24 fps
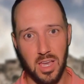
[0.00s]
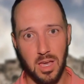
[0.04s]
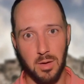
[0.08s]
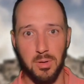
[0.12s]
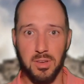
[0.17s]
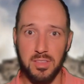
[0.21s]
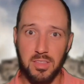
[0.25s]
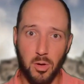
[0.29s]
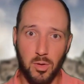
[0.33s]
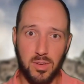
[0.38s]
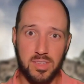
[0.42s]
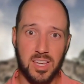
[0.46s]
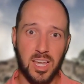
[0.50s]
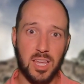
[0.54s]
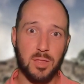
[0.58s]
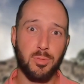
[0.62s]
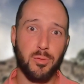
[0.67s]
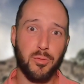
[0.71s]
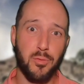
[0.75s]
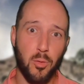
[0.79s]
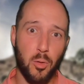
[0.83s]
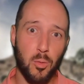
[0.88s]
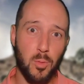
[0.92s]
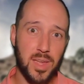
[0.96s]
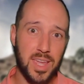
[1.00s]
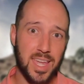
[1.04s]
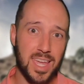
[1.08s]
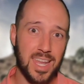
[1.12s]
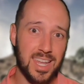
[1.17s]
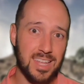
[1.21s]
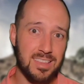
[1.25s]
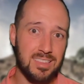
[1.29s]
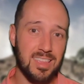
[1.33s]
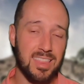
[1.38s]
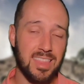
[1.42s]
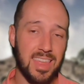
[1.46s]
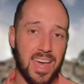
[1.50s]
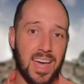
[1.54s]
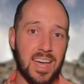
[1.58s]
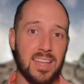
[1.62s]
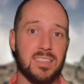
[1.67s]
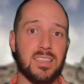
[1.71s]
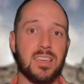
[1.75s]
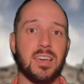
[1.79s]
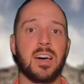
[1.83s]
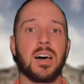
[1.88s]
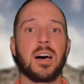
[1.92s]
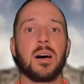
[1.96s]
But as always guys, before we get into
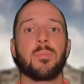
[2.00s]
that,